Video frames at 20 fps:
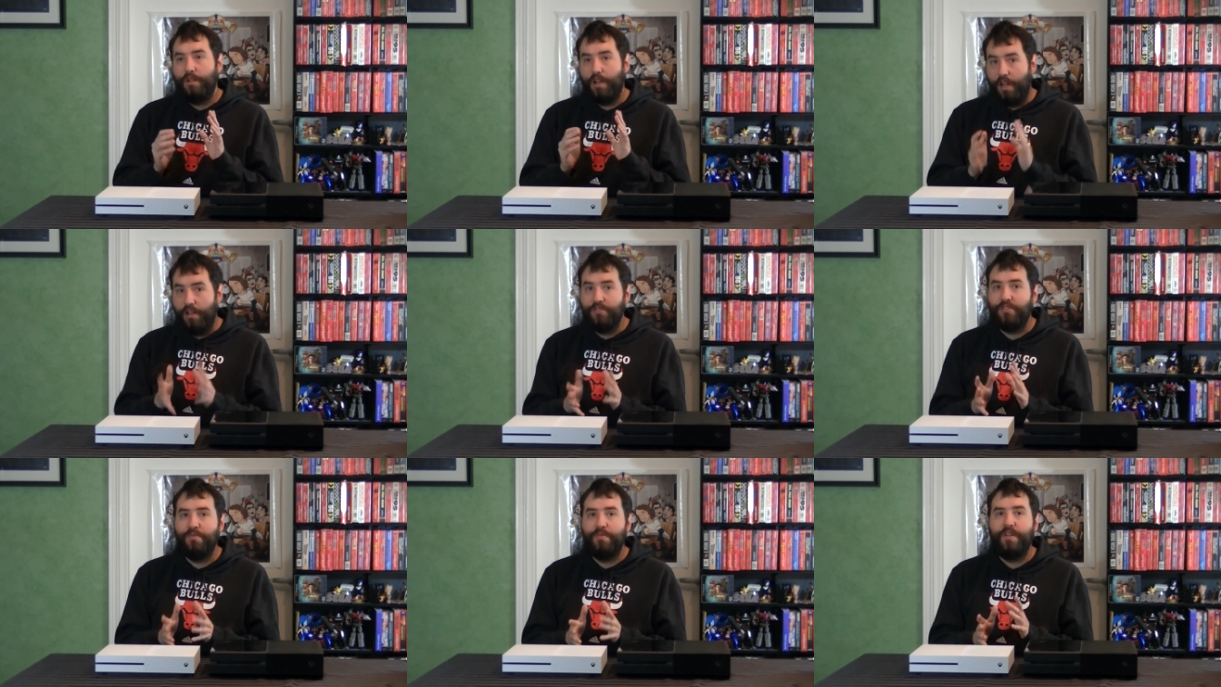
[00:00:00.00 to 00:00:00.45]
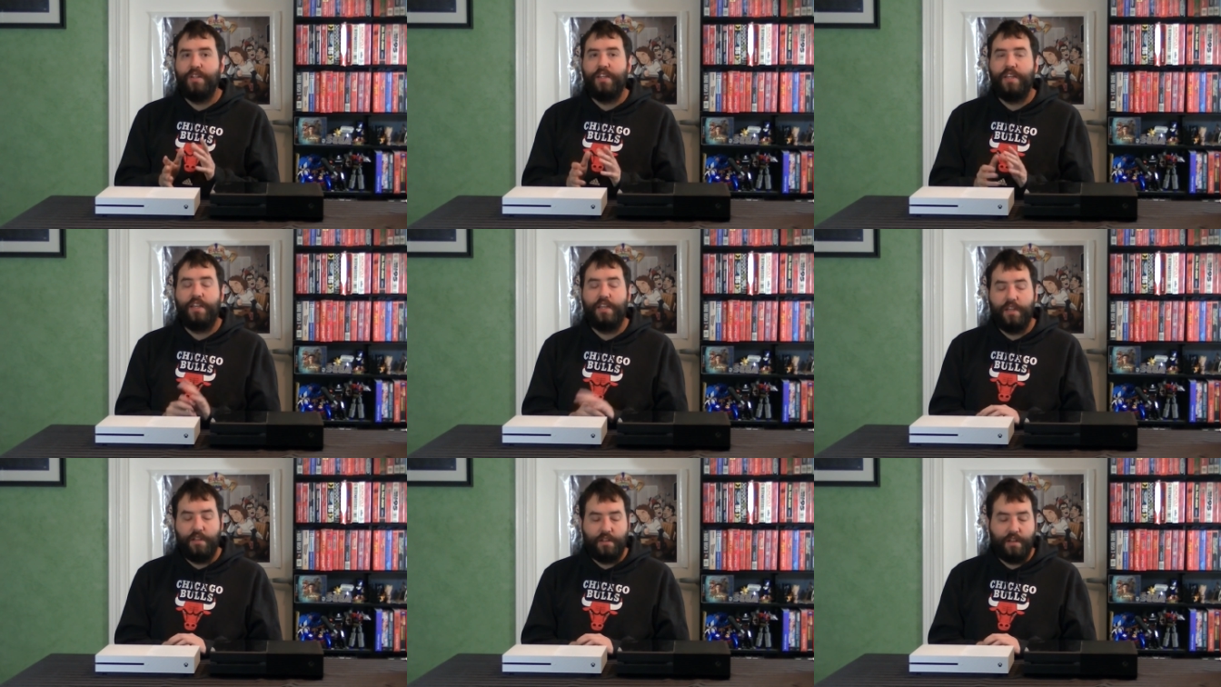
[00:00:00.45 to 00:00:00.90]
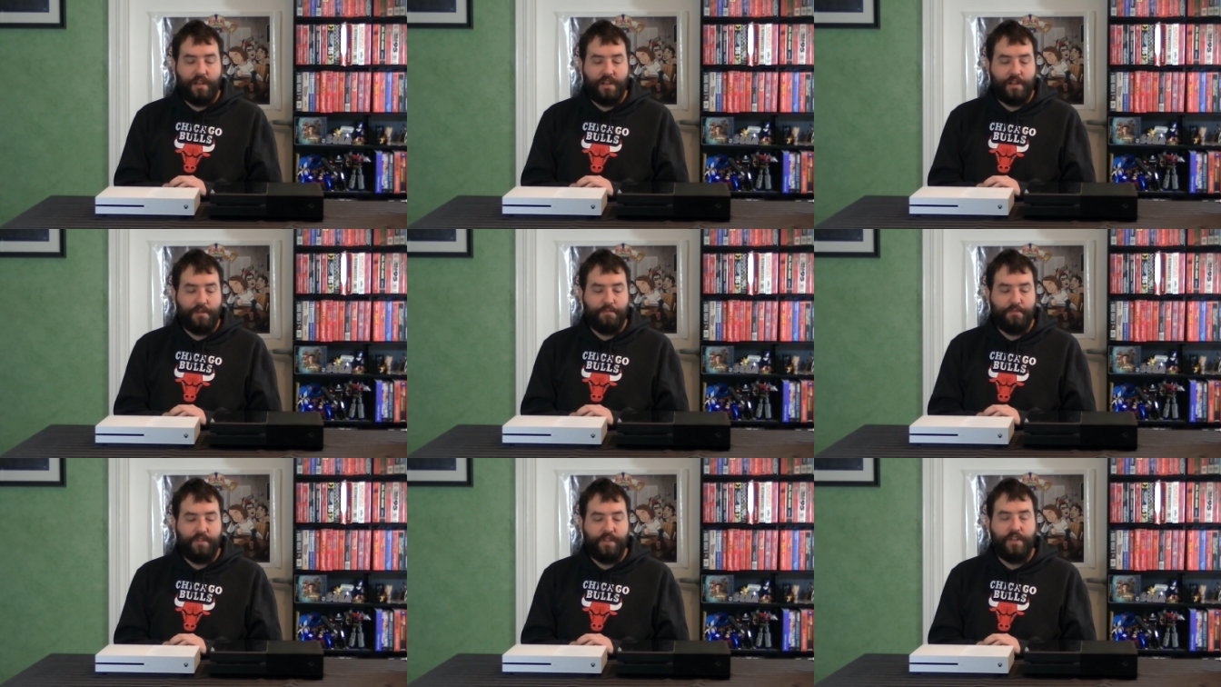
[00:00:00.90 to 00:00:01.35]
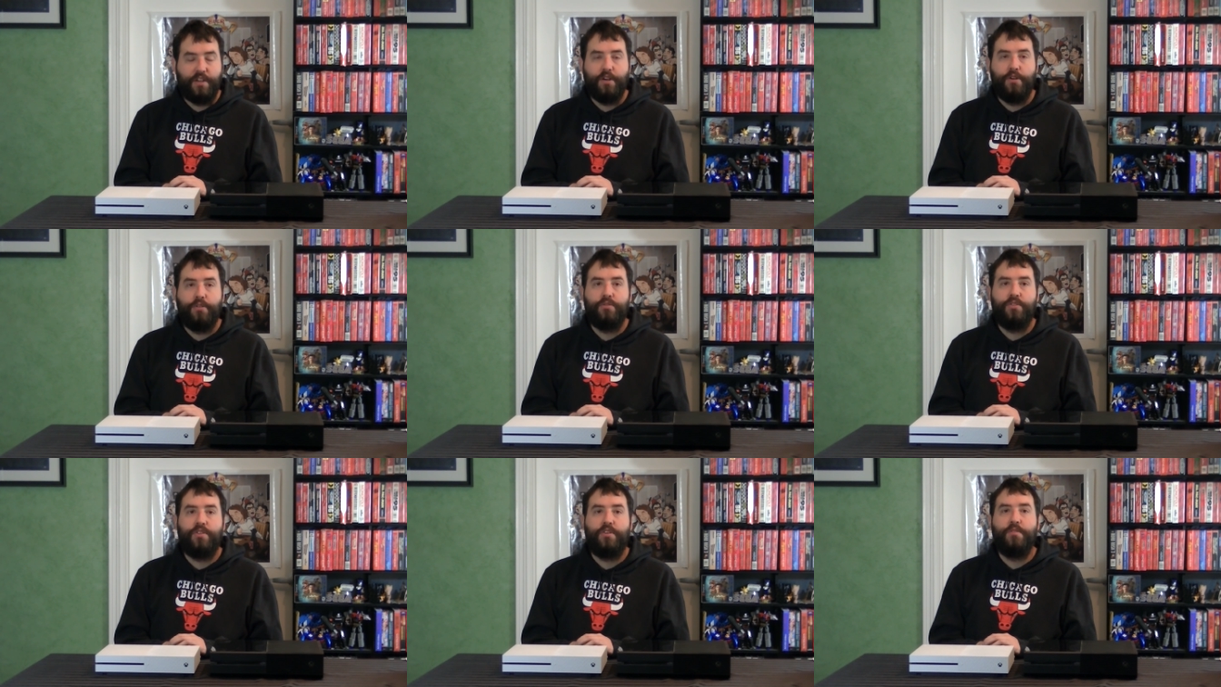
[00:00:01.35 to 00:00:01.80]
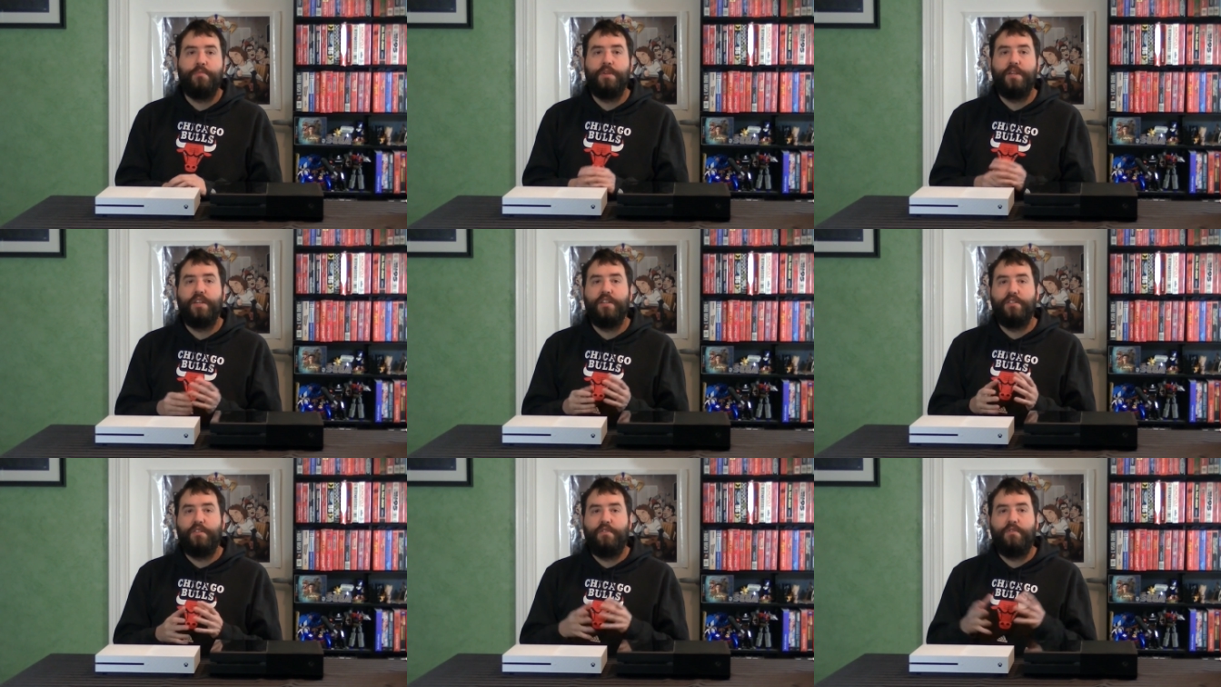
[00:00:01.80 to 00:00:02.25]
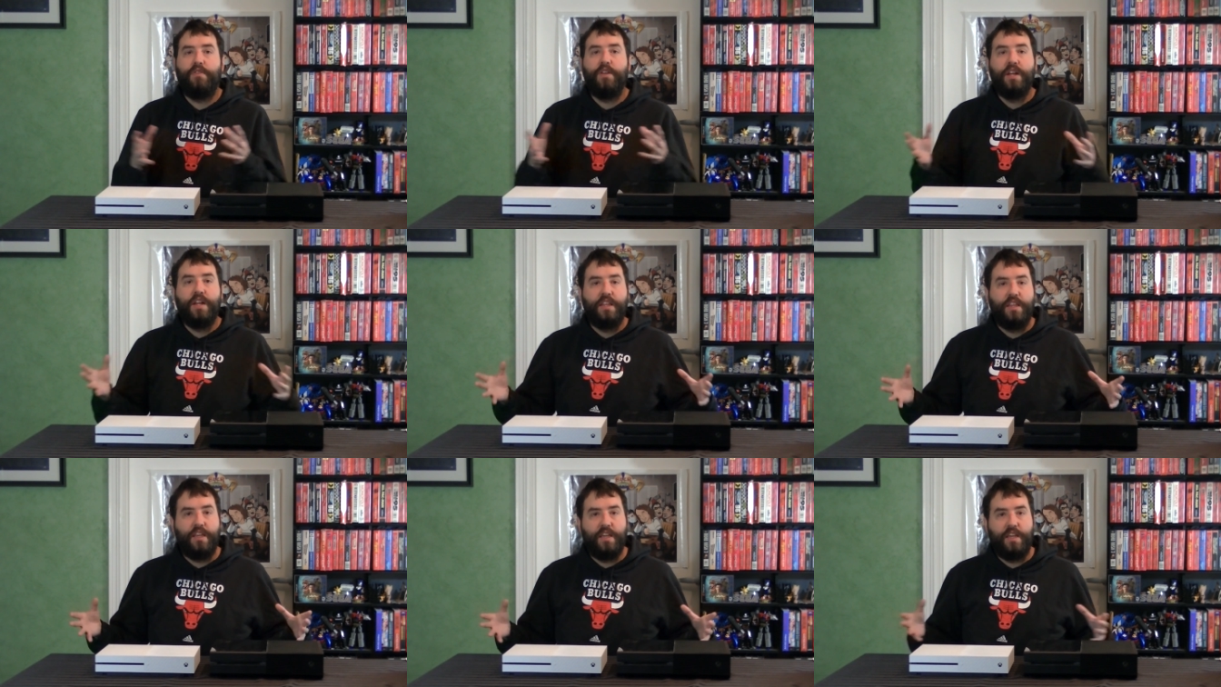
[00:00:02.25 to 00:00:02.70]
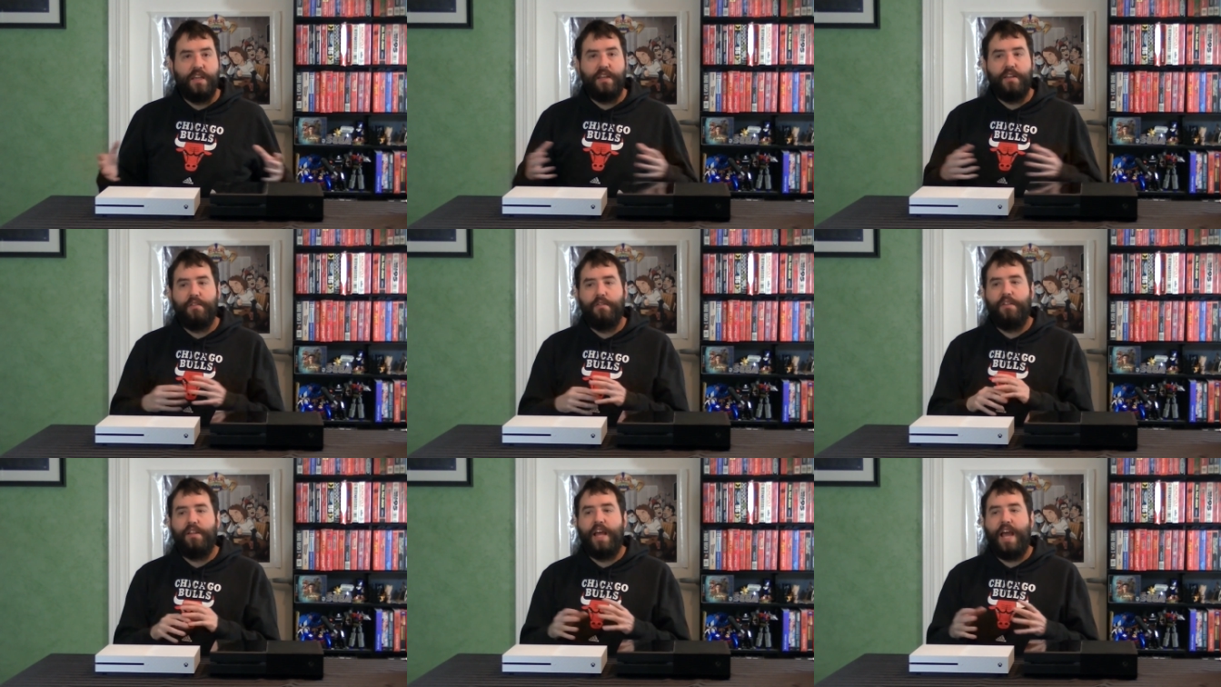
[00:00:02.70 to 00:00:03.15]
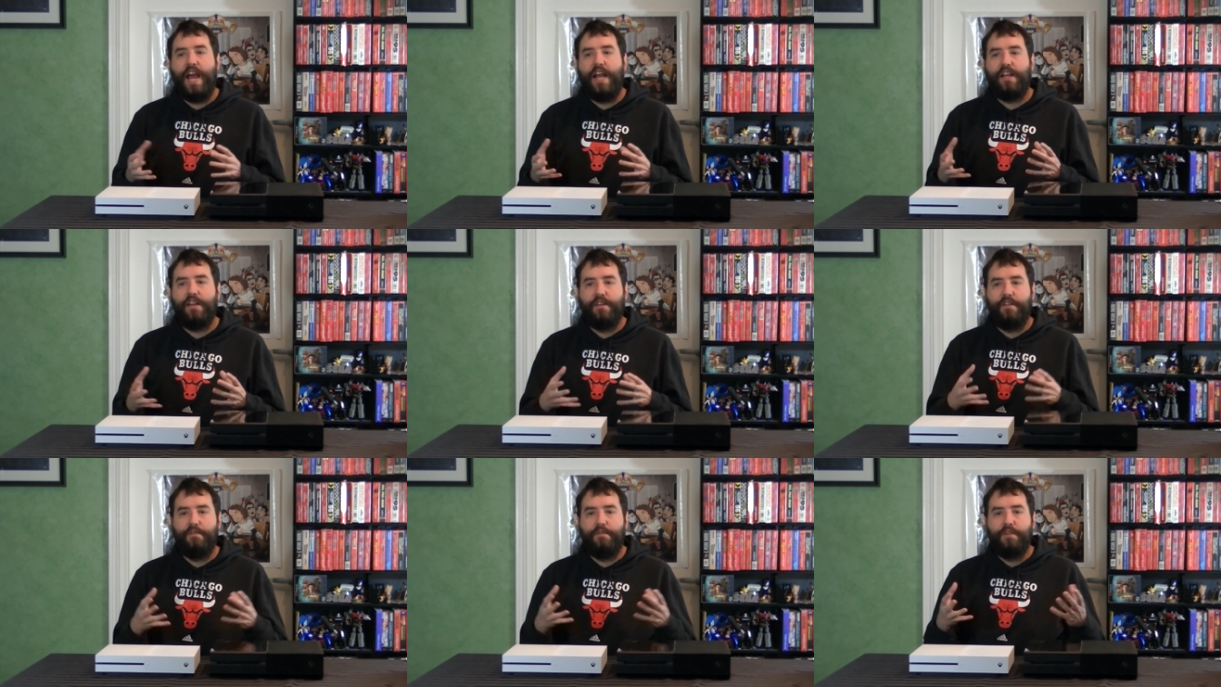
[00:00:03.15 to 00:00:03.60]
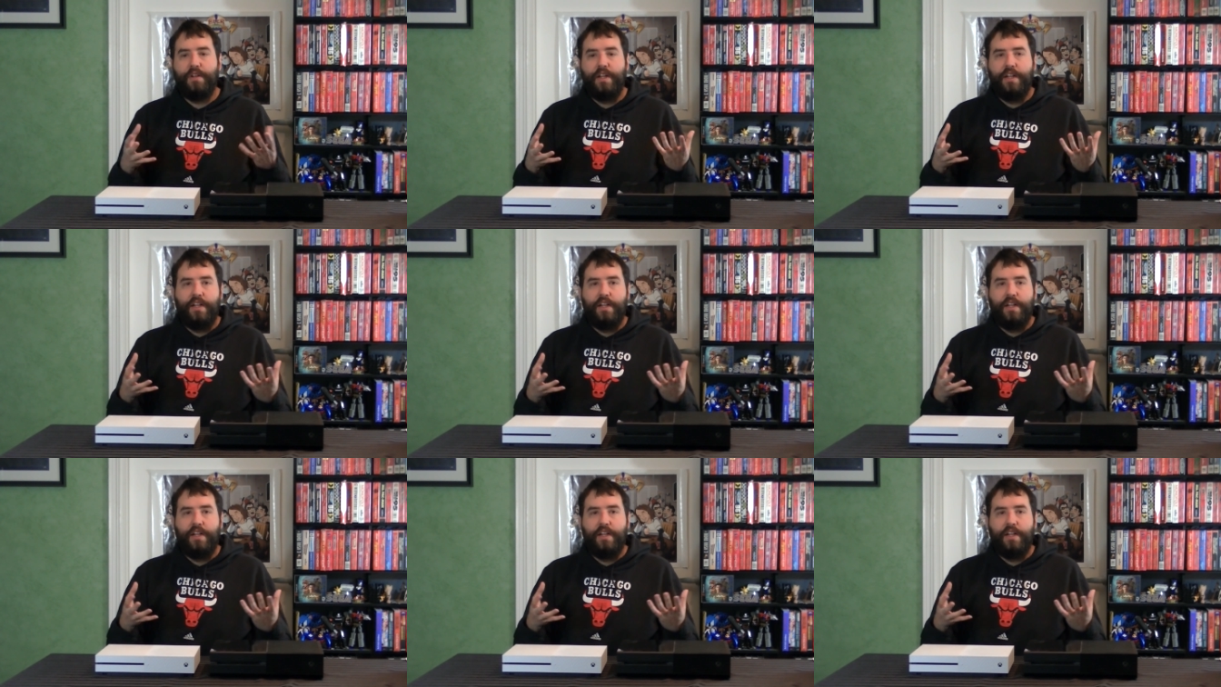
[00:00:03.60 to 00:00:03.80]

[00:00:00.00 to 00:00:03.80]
ultimately a complete coaster because of the lack of